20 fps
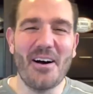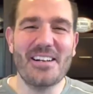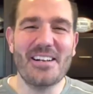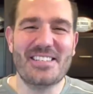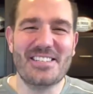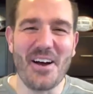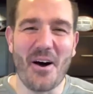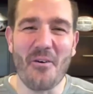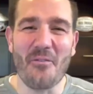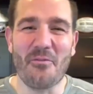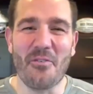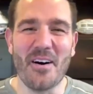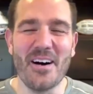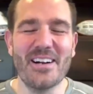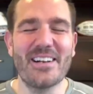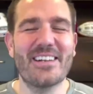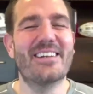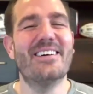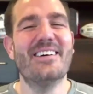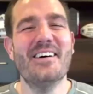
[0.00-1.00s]
You know, it's so
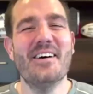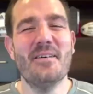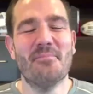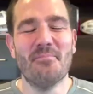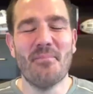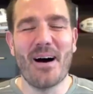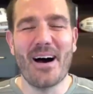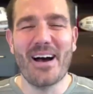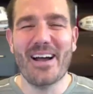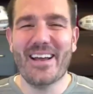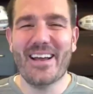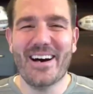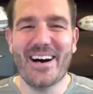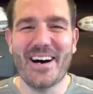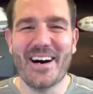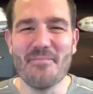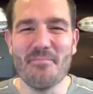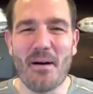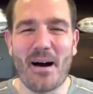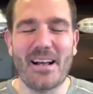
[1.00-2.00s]
funny.
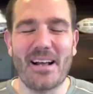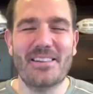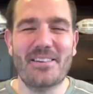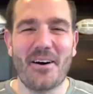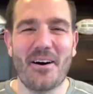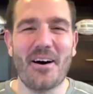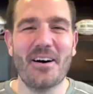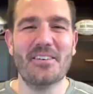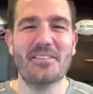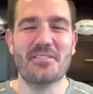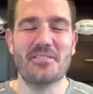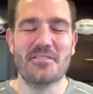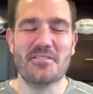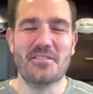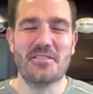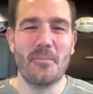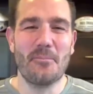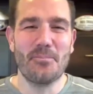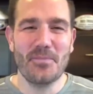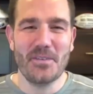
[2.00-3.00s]
My
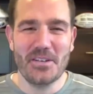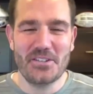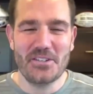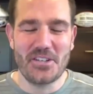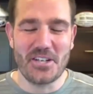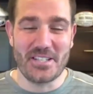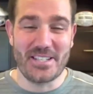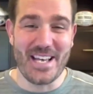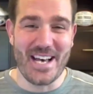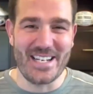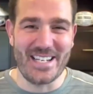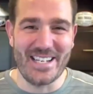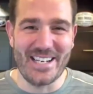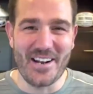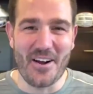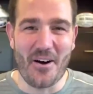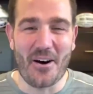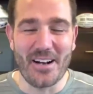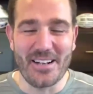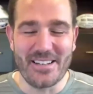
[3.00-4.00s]
daughter's just had
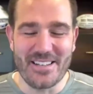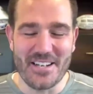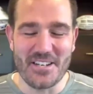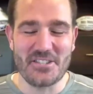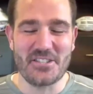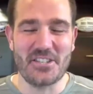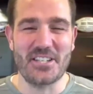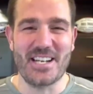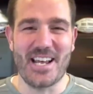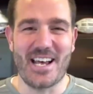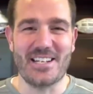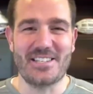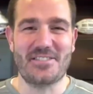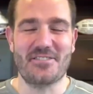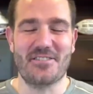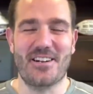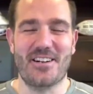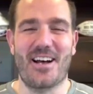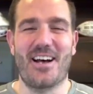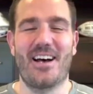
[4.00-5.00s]
an audition
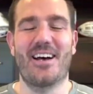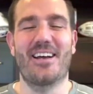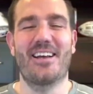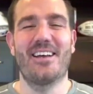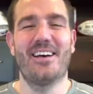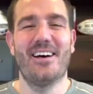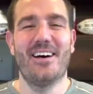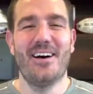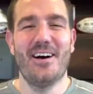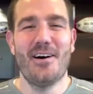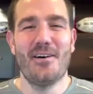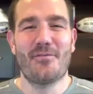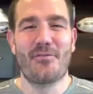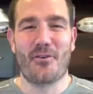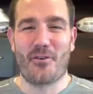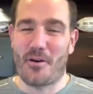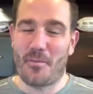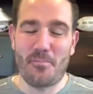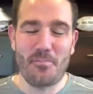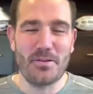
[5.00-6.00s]
yesterday
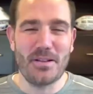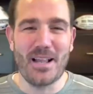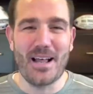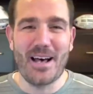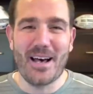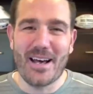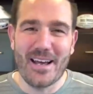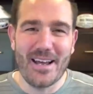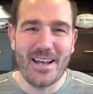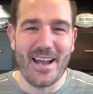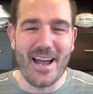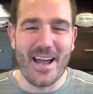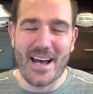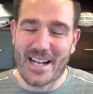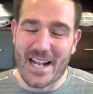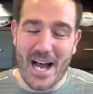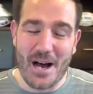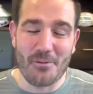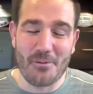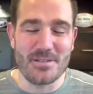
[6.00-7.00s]
for a play,
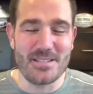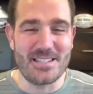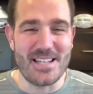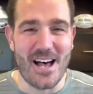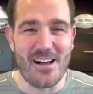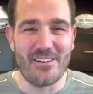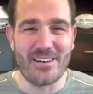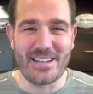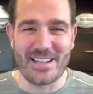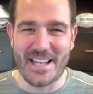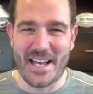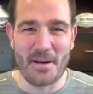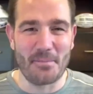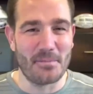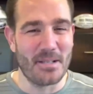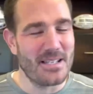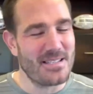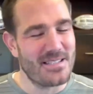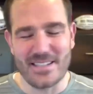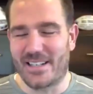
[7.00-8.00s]
and I was telling
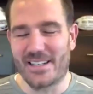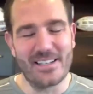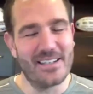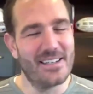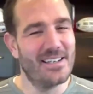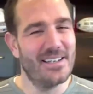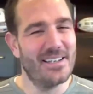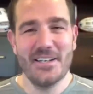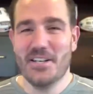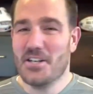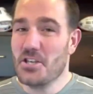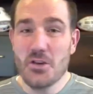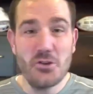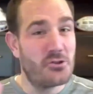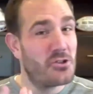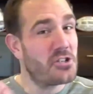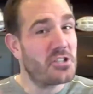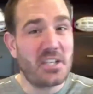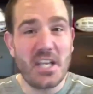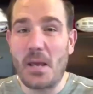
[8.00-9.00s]
them, listen, you
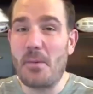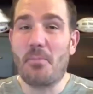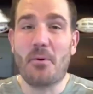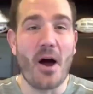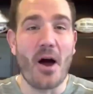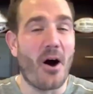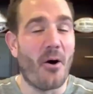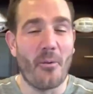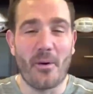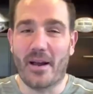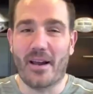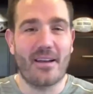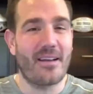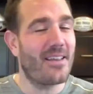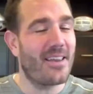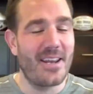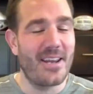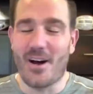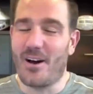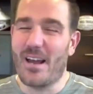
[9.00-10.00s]
just keep going.
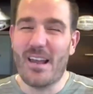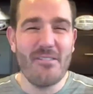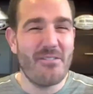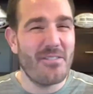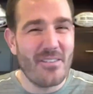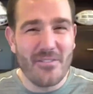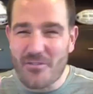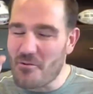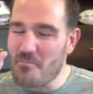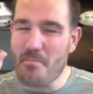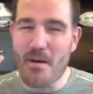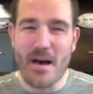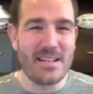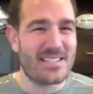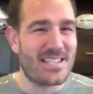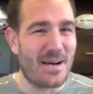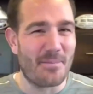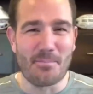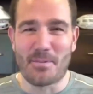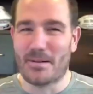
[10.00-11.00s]
Yeah. You know, even if you
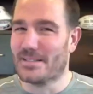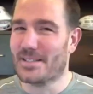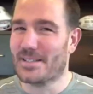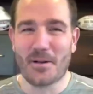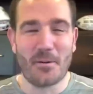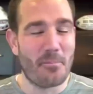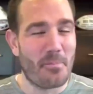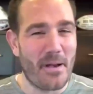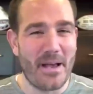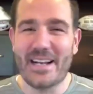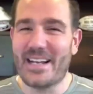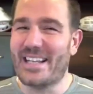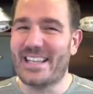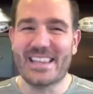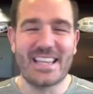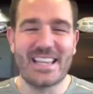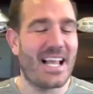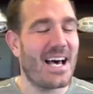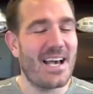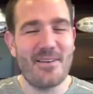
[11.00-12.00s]
mess up a little bit
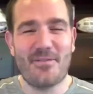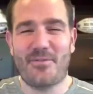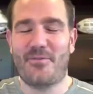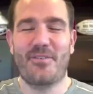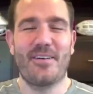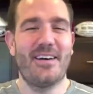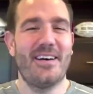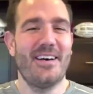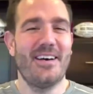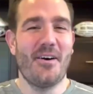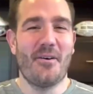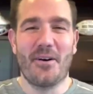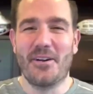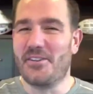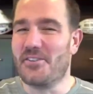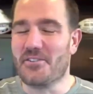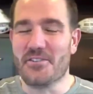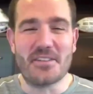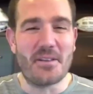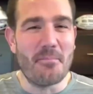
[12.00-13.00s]
in life,
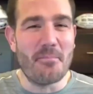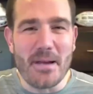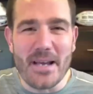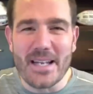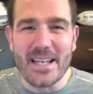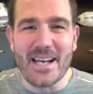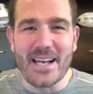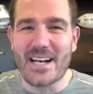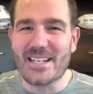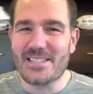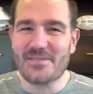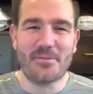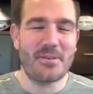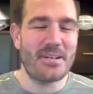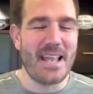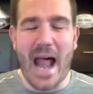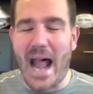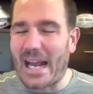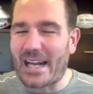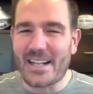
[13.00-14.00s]
when you're in the media,
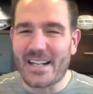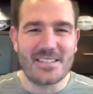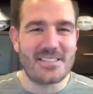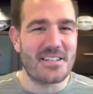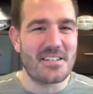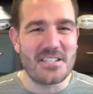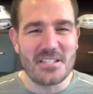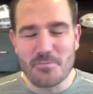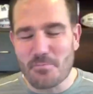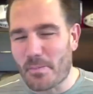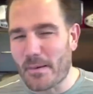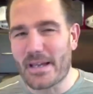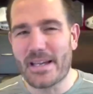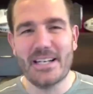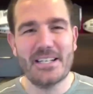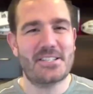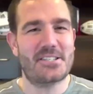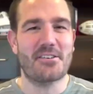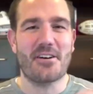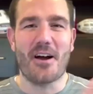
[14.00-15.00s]
when daddy does a
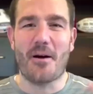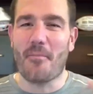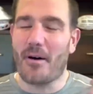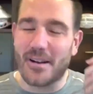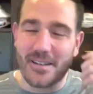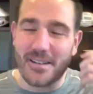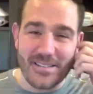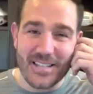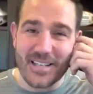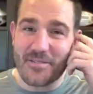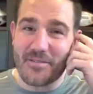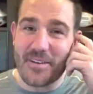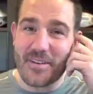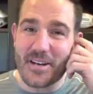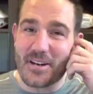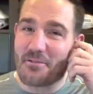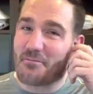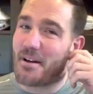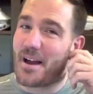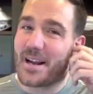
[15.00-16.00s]
speech, or I'm on
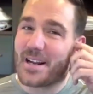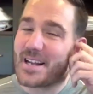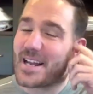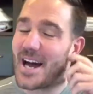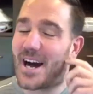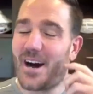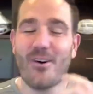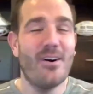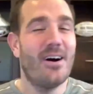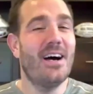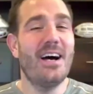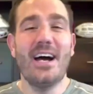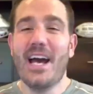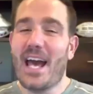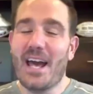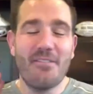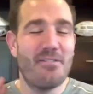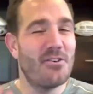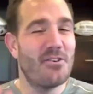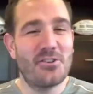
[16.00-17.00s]
TV or radio,
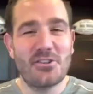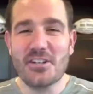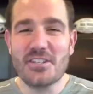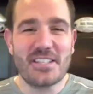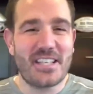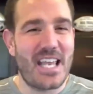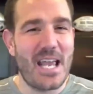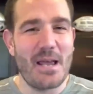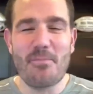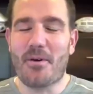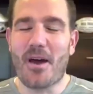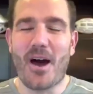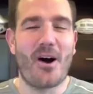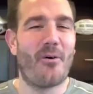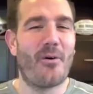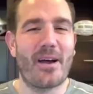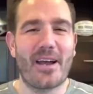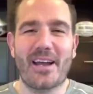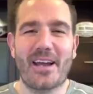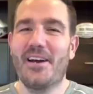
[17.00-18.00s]
if you just keep
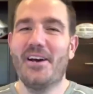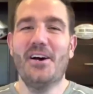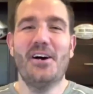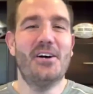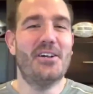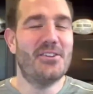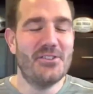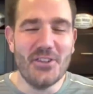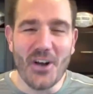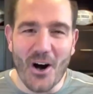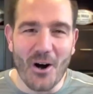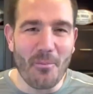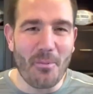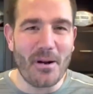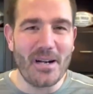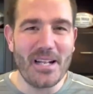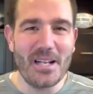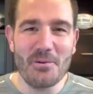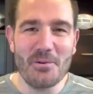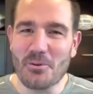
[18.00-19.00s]
going,
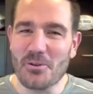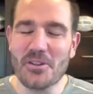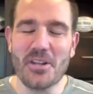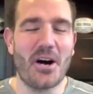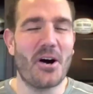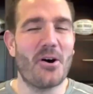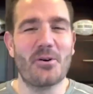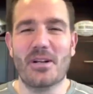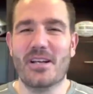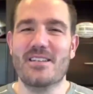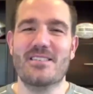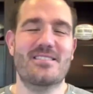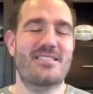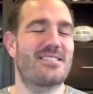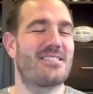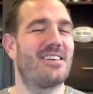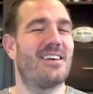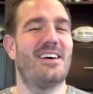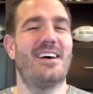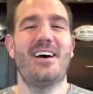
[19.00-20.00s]
nobody will
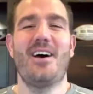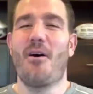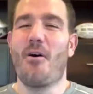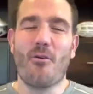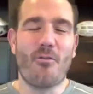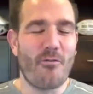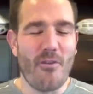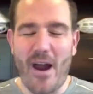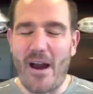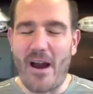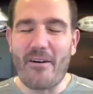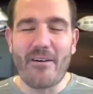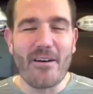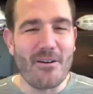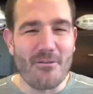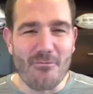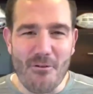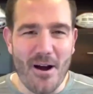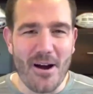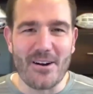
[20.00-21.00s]
notice, or
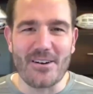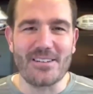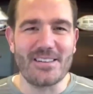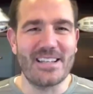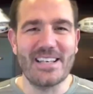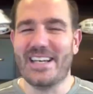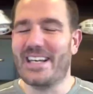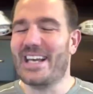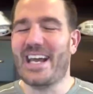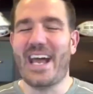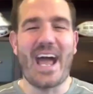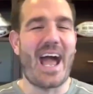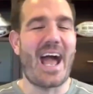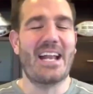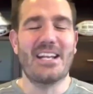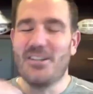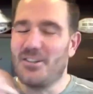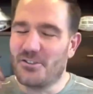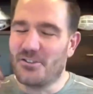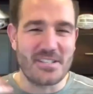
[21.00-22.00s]
very rarely,
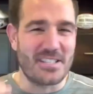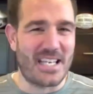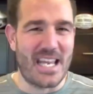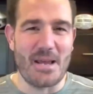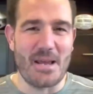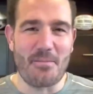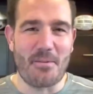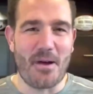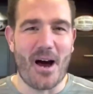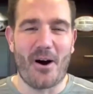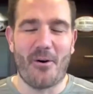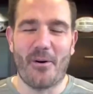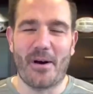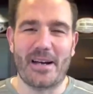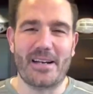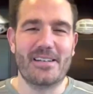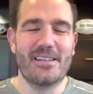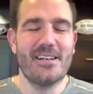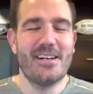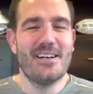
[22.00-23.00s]
and you just keep
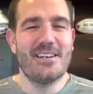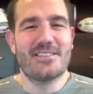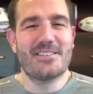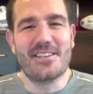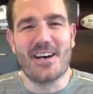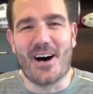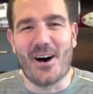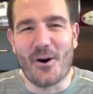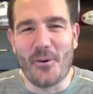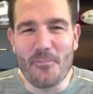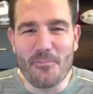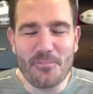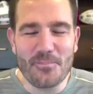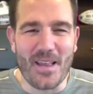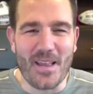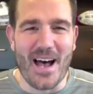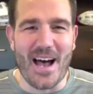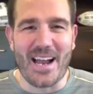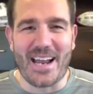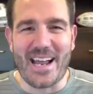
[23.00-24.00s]
going. So
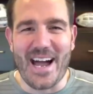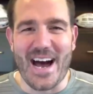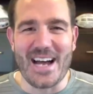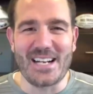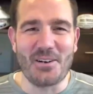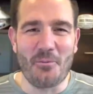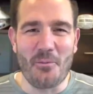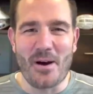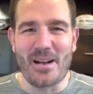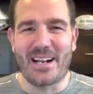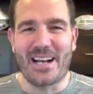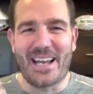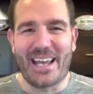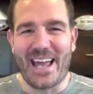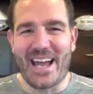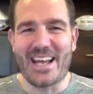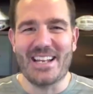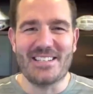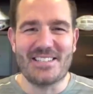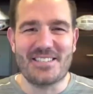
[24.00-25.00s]
I kind of went
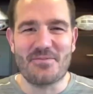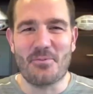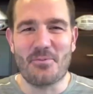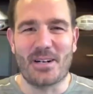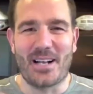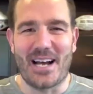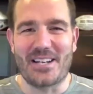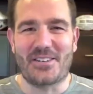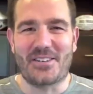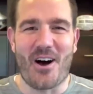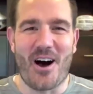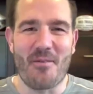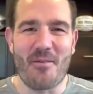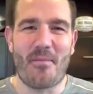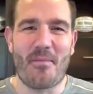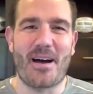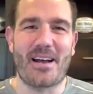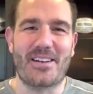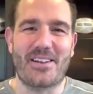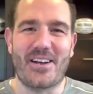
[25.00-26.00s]
against what I
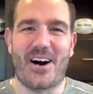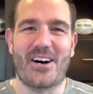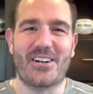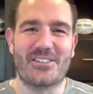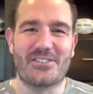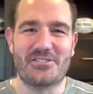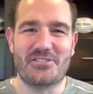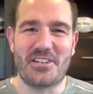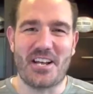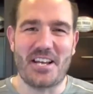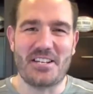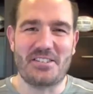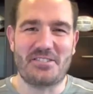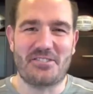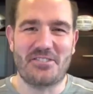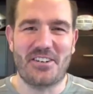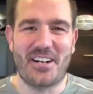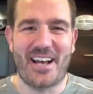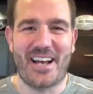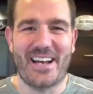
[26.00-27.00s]
taught my daughter
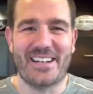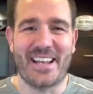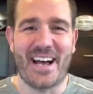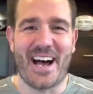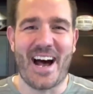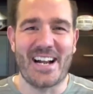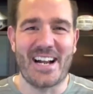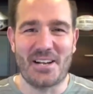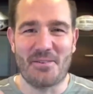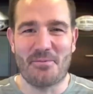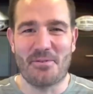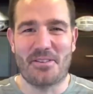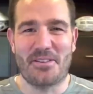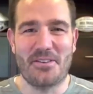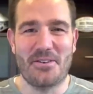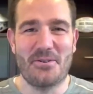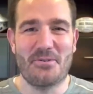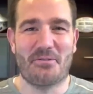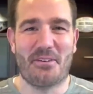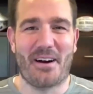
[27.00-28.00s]
yesterday. Donnie was
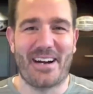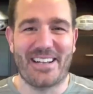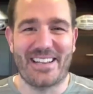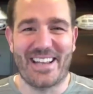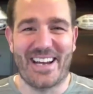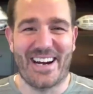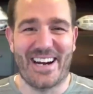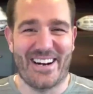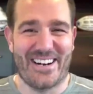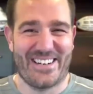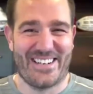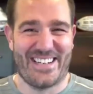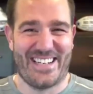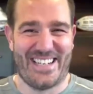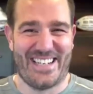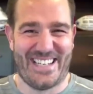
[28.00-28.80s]
right there.